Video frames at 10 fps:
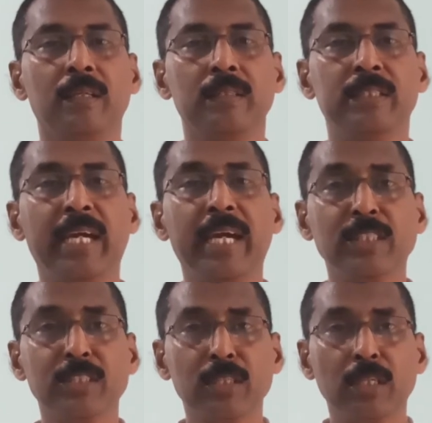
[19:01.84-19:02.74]

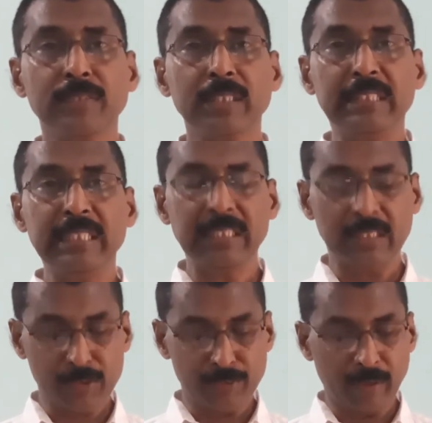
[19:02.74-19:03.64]
chances of the
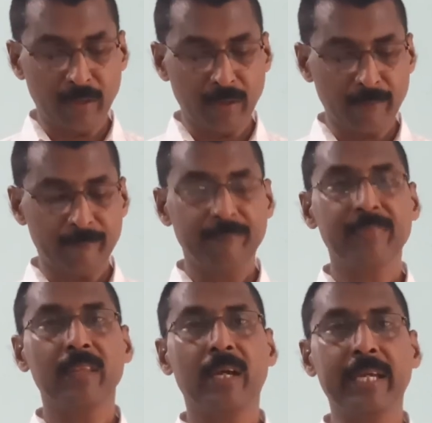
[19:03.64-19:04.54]
genes
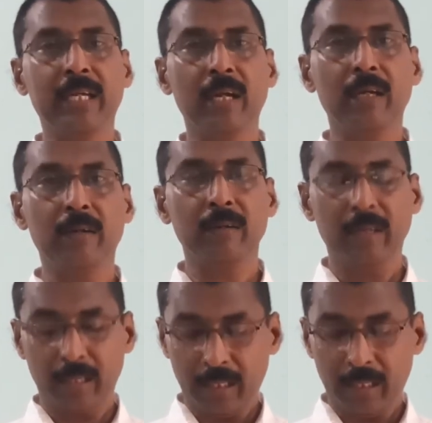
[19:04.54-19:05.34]
for eye color